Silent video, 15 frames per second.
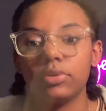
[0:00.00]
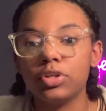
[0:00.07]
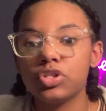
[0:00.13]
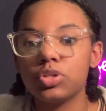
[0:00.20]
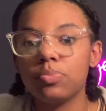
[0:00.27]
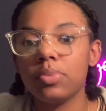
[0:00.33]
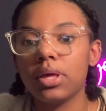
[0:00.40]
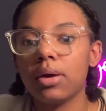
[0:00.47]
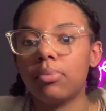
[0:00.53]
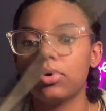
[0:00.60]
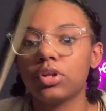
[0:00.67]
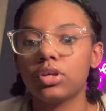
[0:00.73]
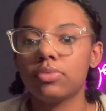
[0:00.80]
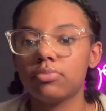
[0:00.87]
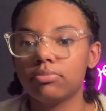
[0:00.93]
you should be able
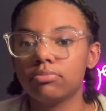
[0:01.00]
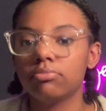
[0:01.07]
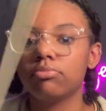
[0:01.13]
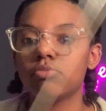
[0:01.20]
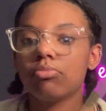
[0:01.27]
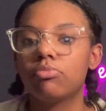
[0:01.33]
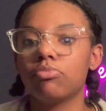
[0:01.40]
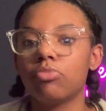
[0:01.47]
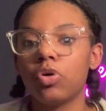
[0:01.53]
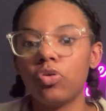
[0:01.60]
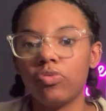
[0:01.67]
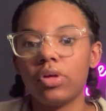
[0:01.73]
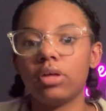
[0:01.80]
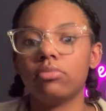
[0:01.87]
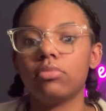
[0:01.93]
to
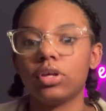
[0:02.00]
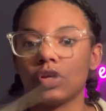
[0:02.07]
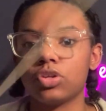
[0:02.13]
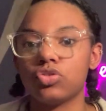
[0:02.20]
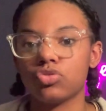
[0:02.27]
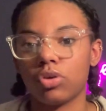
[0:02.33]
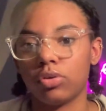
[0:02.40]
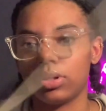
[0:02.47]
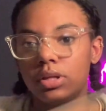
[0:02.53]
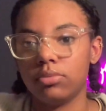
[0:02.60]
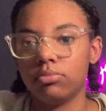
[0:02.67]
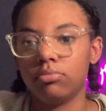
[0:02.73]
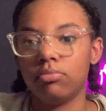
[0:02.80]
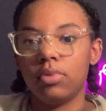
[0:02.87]
move it and control it.